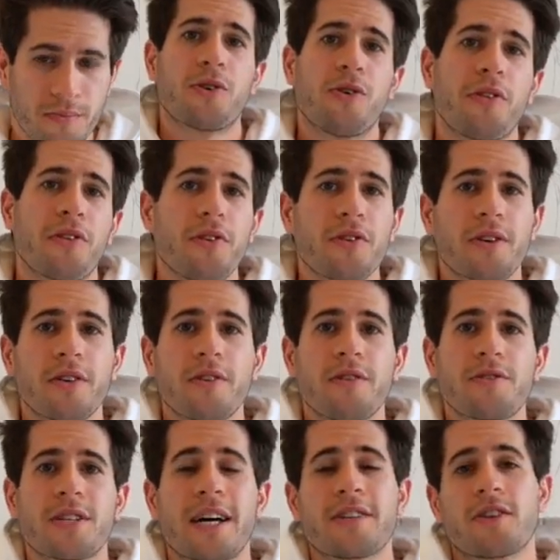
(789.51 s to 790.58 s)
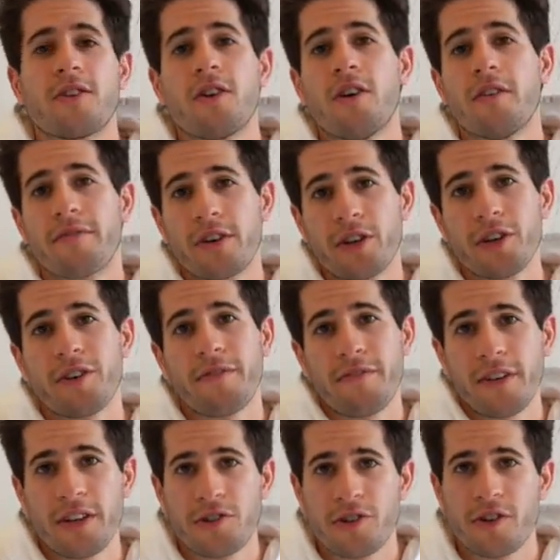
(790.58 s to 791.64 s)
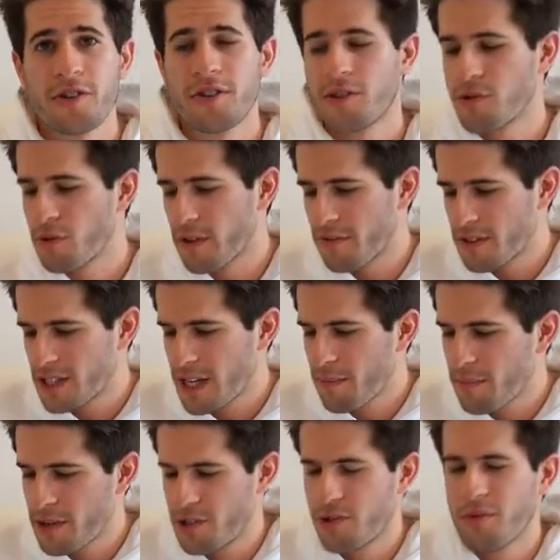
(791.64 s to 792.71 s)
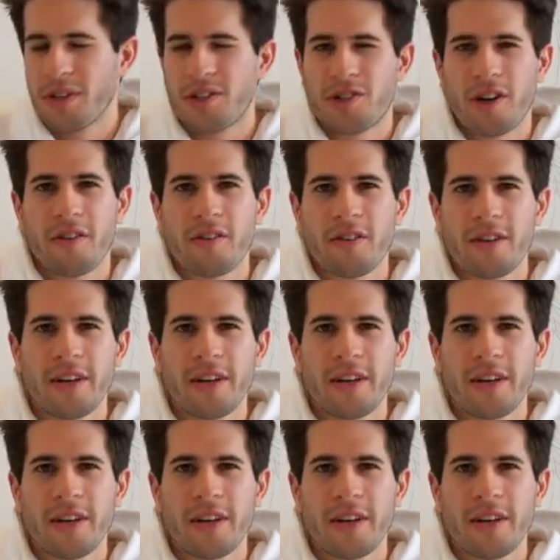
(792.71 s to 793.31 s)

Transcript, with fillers: Although GoodNotes has a lot of good features sort of separate to each other,